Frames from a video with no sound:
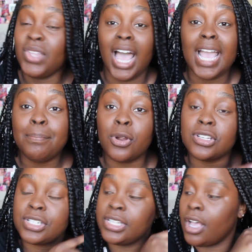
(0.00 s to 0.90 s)
I
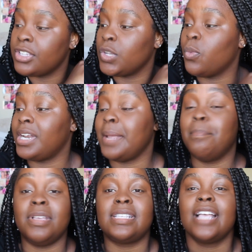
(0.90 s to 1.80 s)
personally also want a
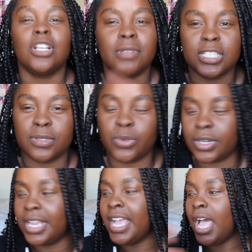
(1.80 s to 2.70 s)
business, I talked about this
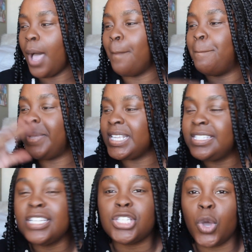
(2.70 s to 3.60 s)
before, a
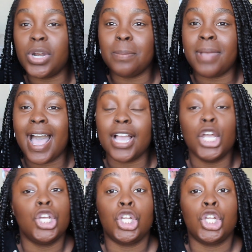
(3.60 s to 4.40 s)
business owning pack.